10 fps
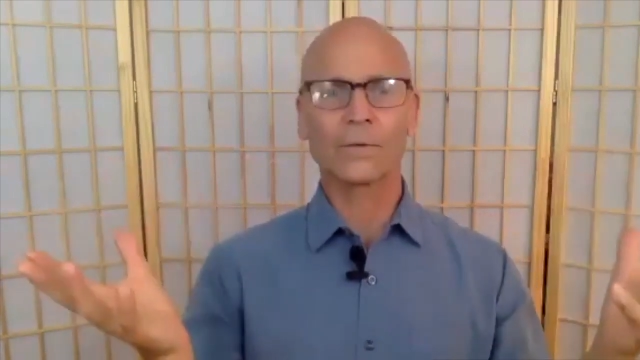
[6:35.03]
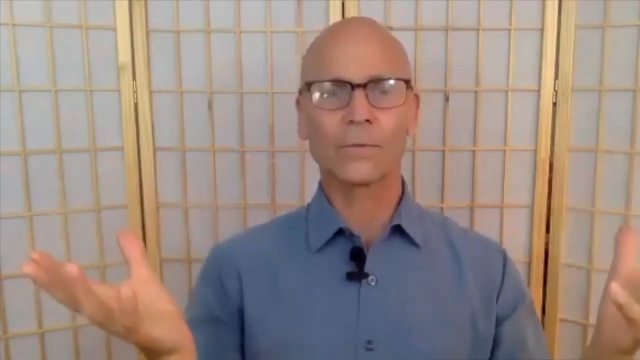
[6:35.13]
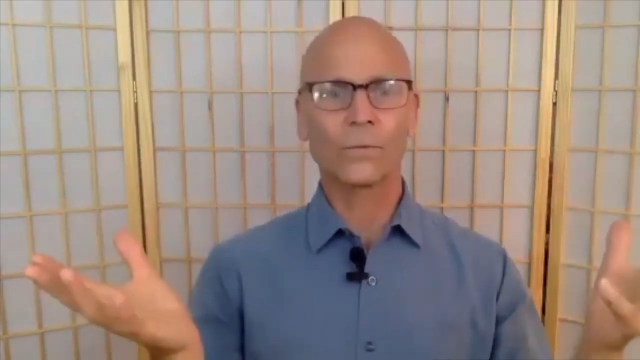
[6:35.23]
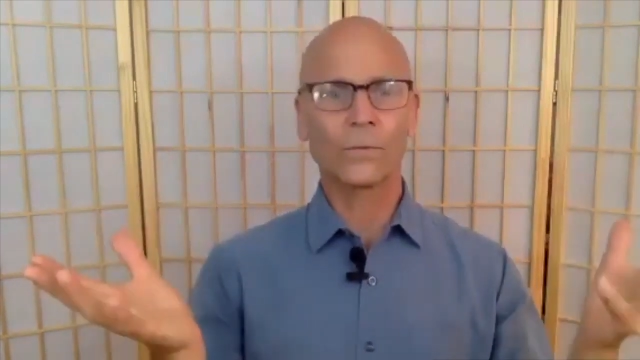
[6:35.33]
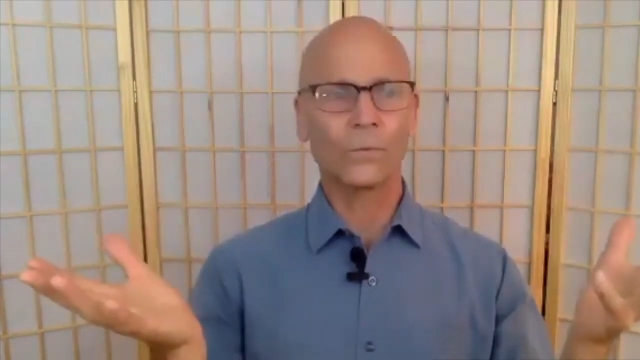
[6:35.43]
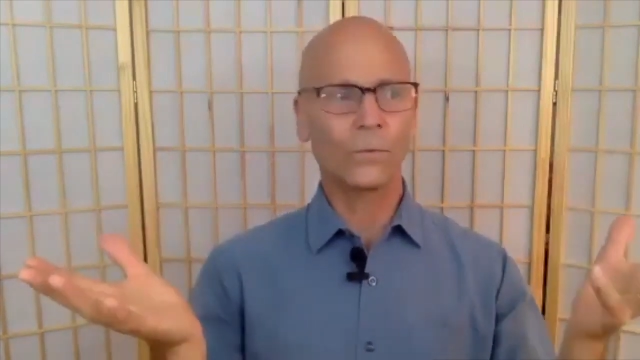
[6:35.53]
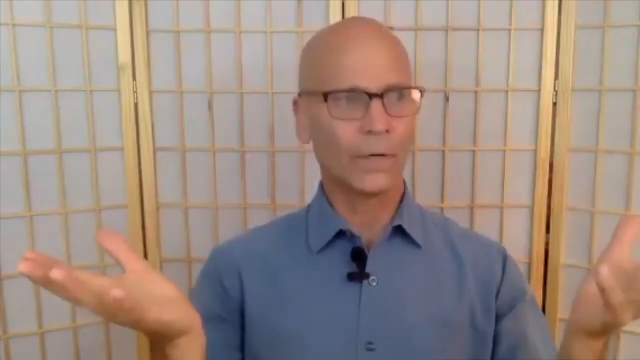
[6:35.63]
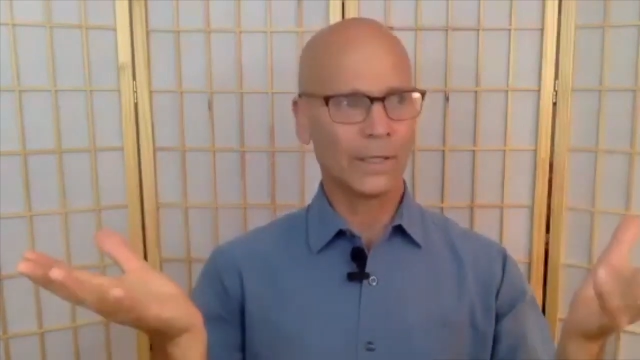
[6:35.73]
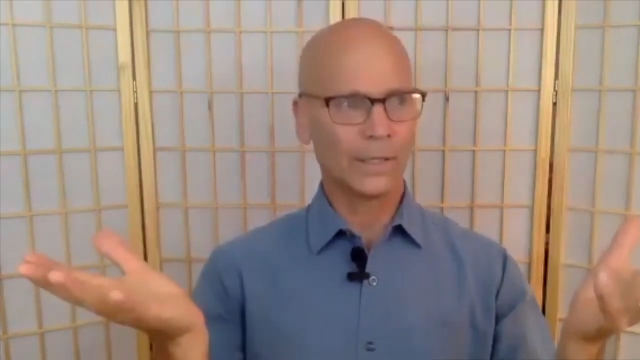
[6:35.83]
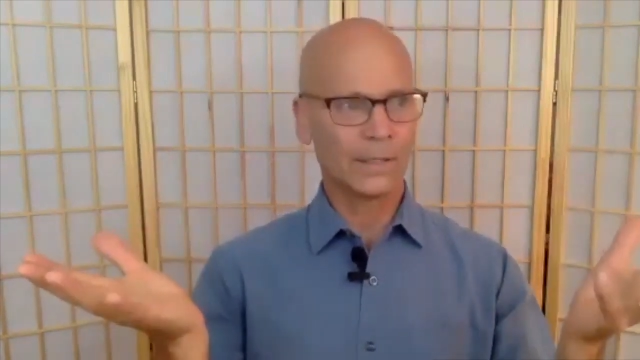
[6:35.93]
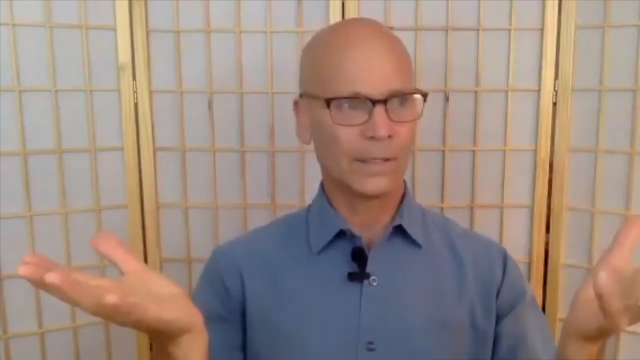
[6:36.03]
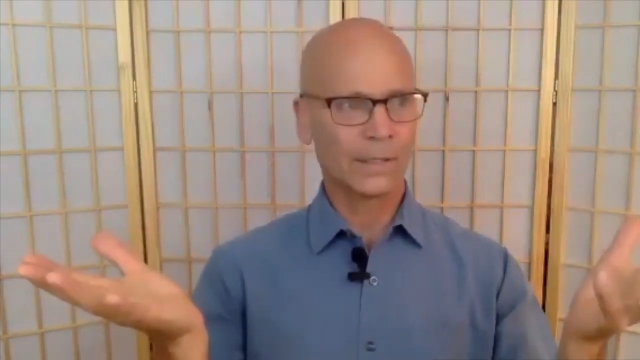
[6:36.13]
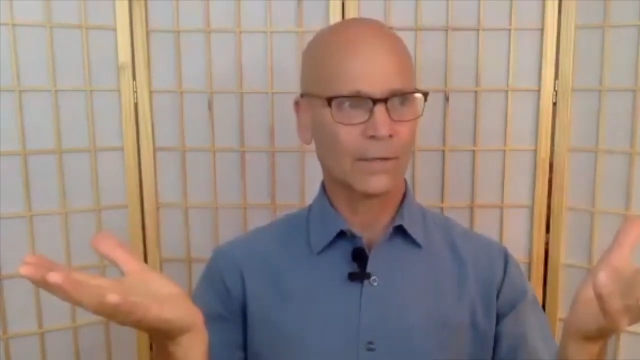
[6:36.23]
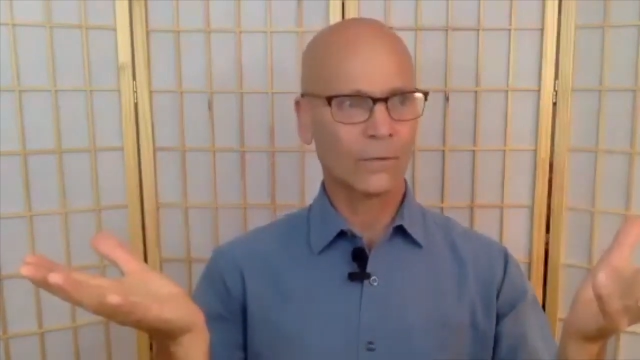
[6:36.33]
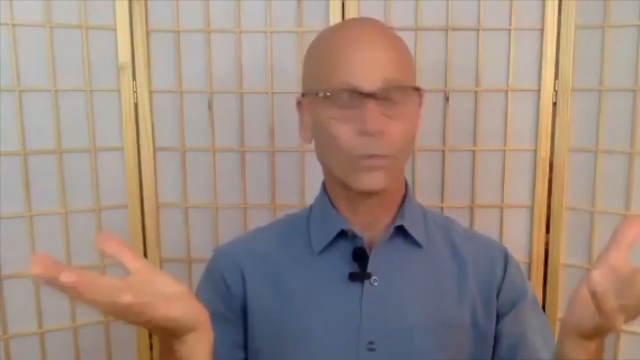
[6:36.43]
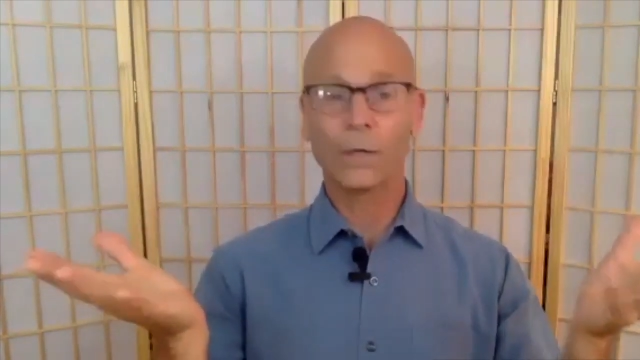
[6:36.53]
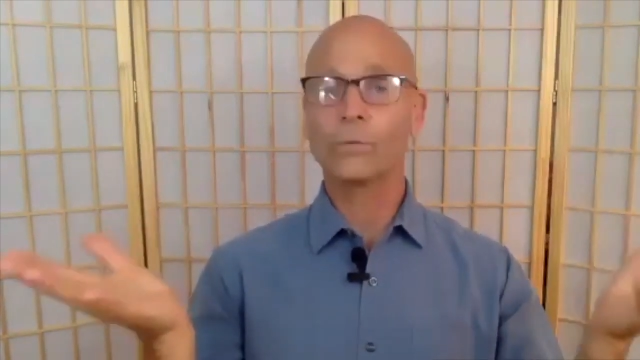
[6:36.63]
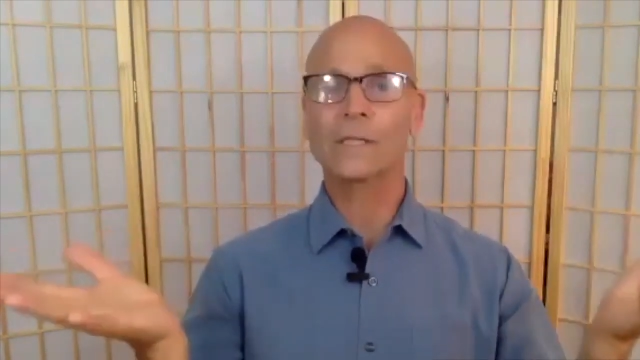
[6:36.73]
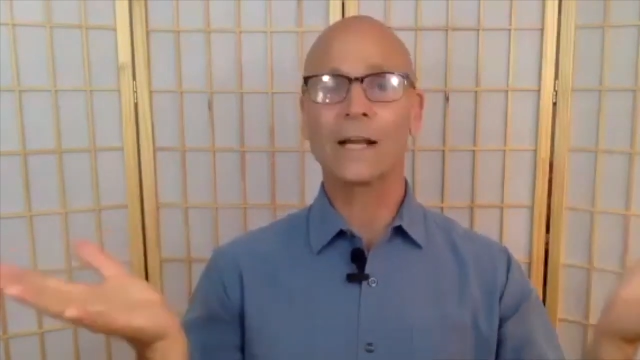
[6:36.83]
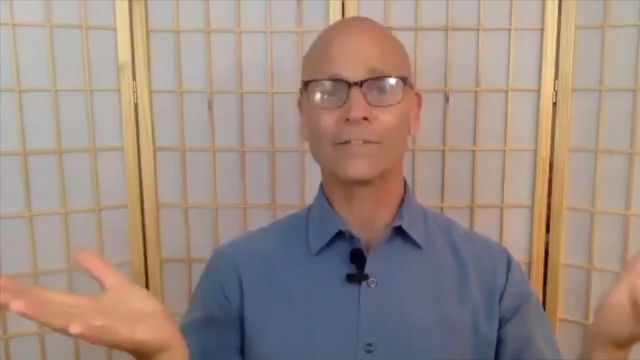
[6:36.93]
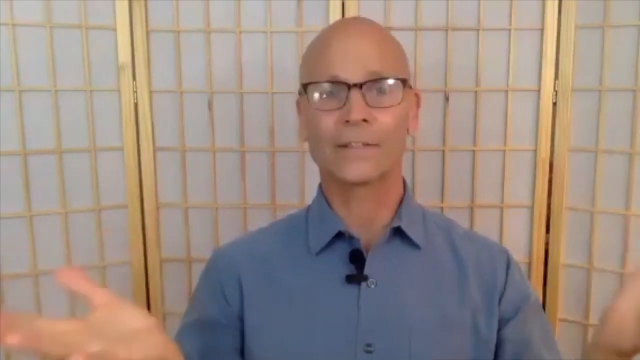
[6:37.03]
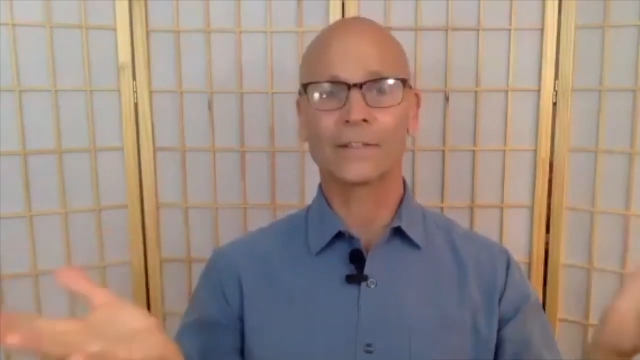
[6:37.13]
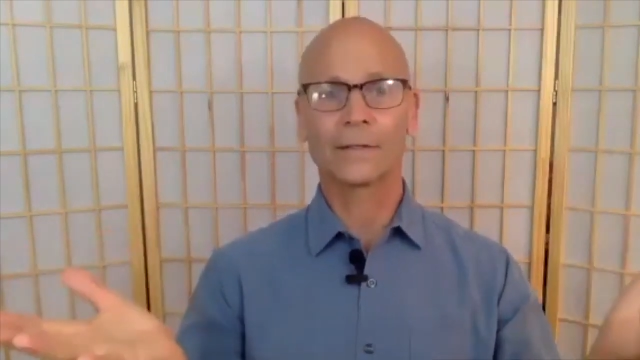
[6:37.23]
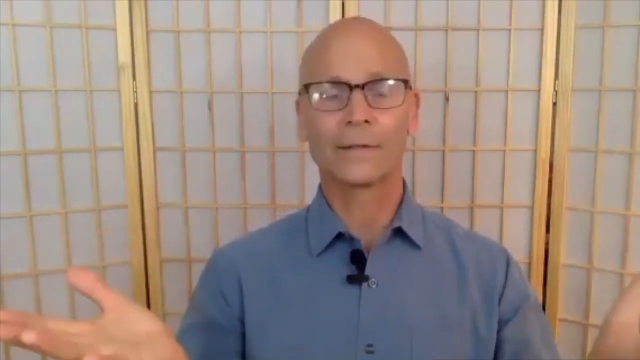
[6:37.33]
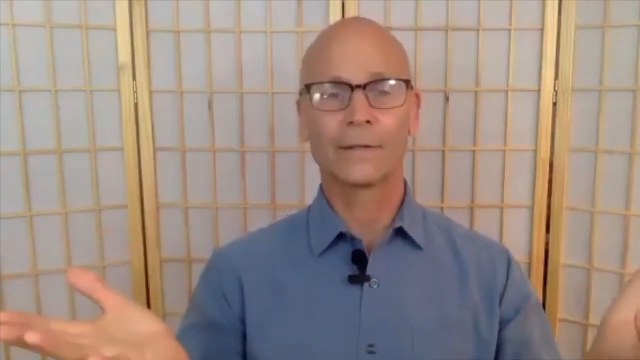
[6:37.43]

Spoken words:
was what was left.